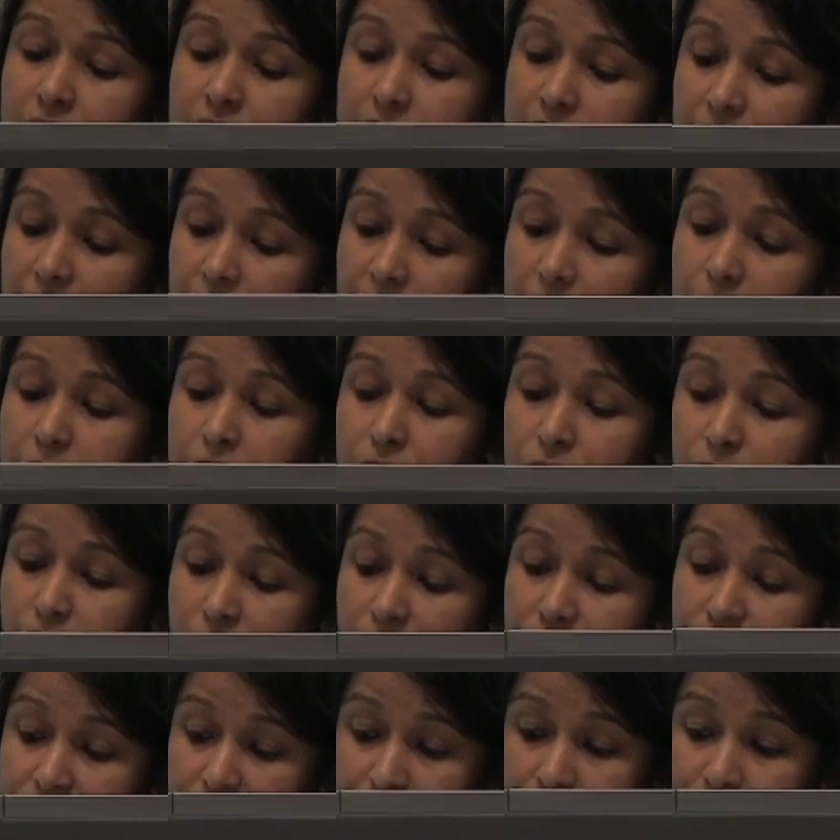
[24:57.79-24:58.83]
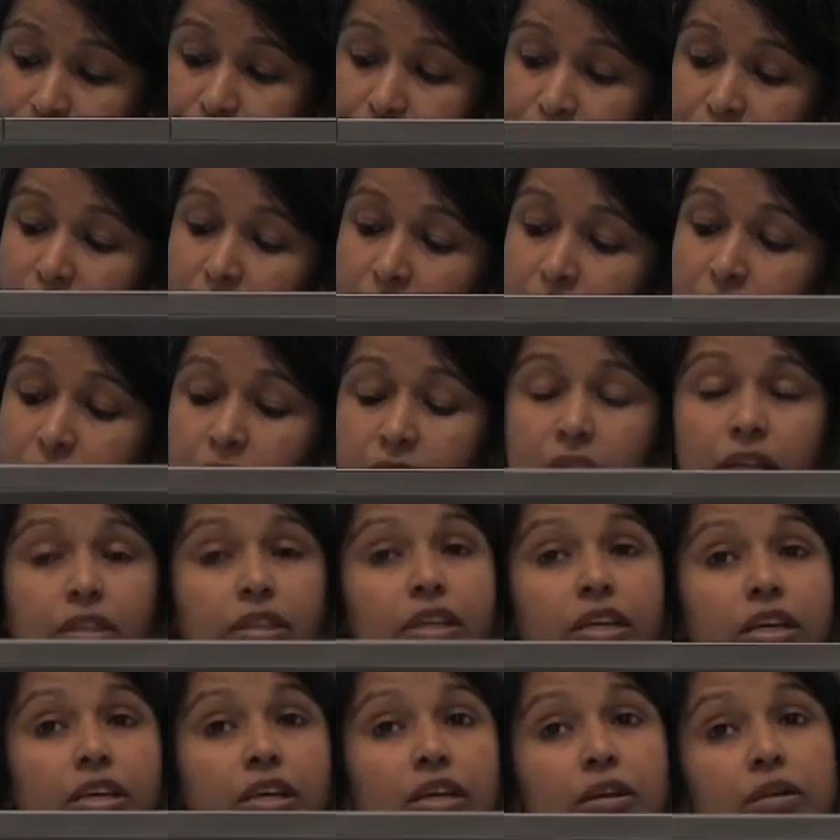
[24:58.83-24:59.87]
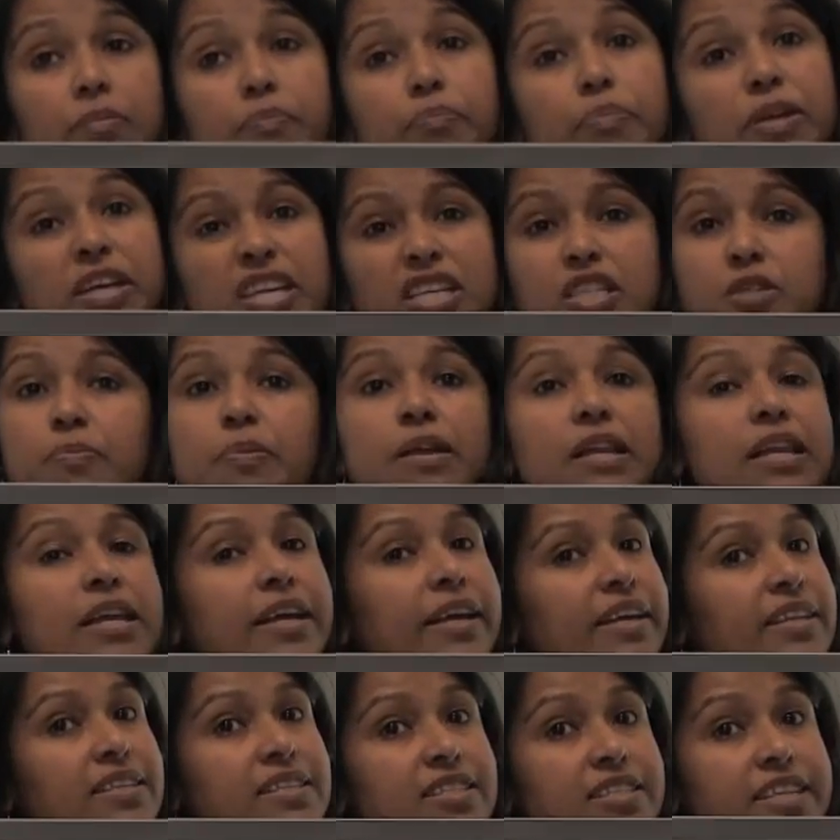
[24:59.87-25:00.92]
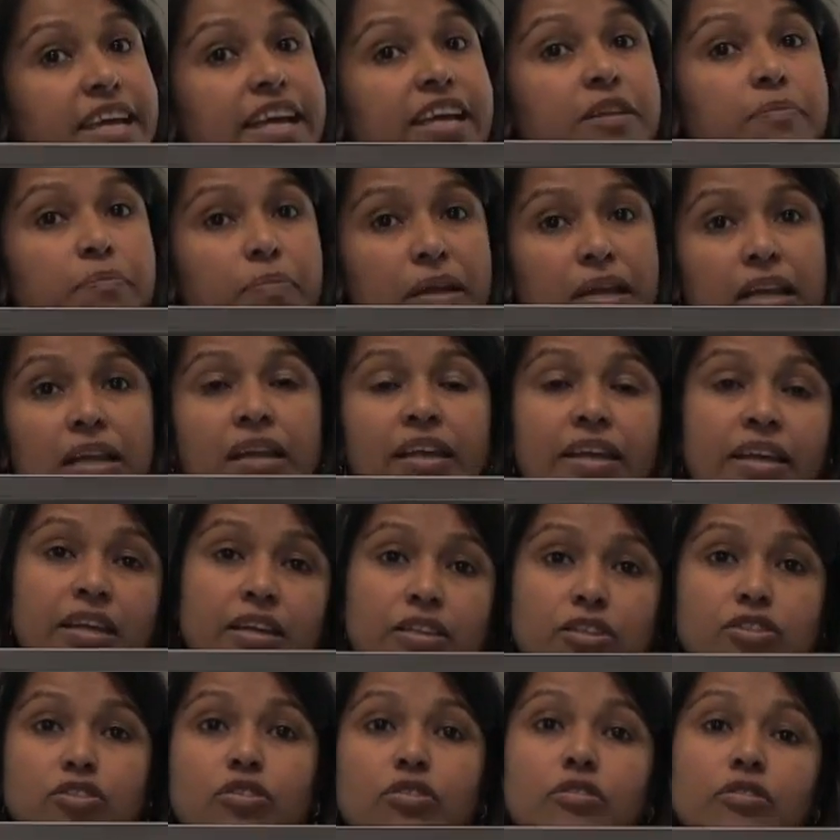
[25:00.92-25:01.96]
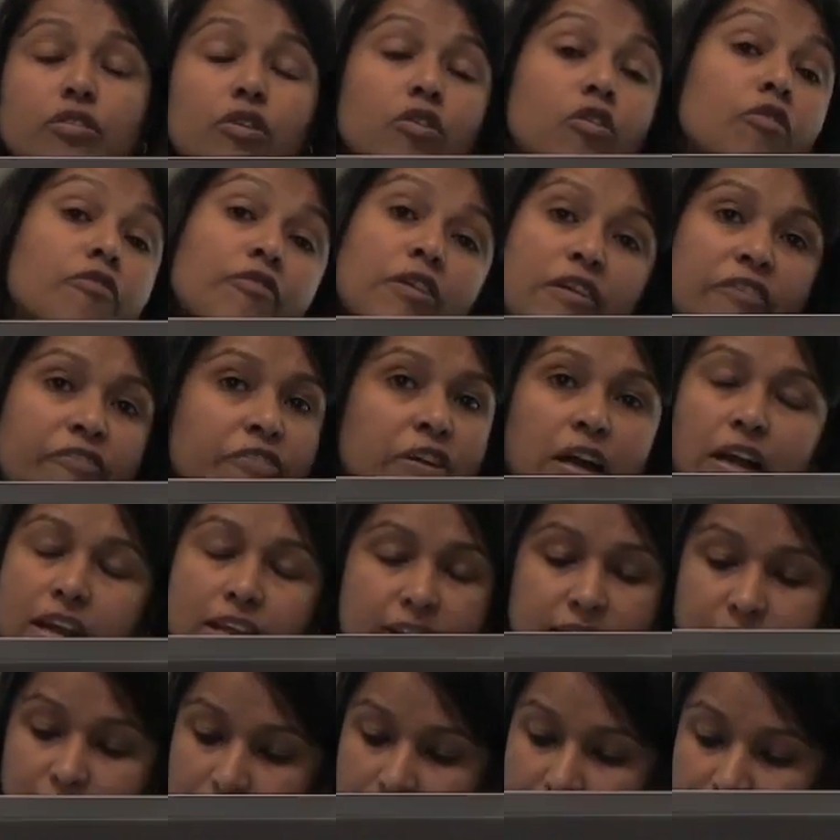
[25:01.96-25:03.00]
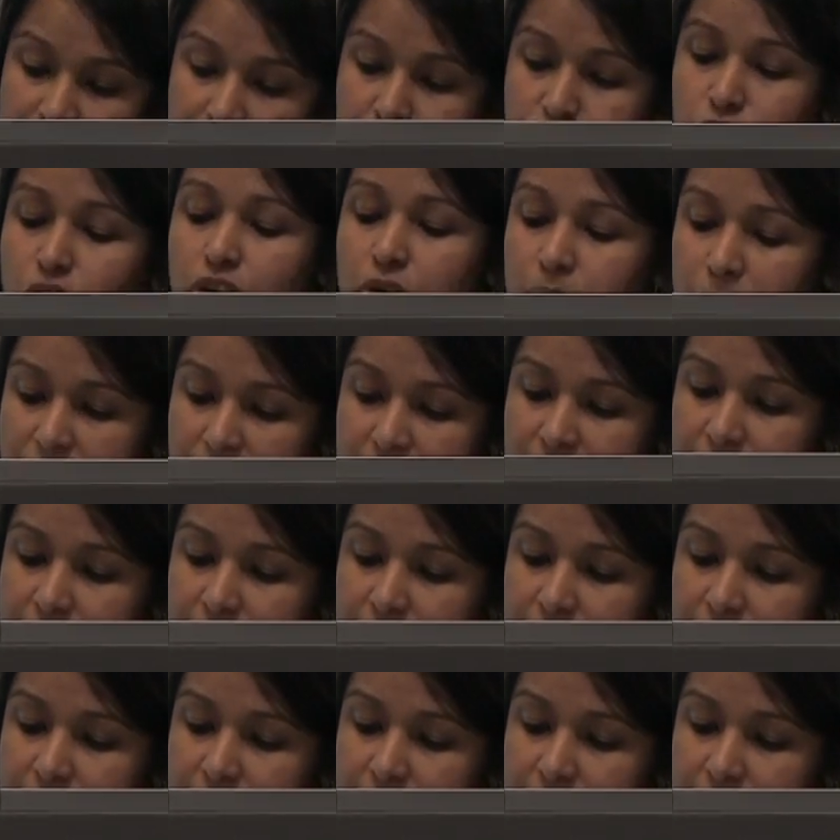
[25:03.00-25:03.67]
the Taliban regime, the peace building and state building of Afghanistan has not been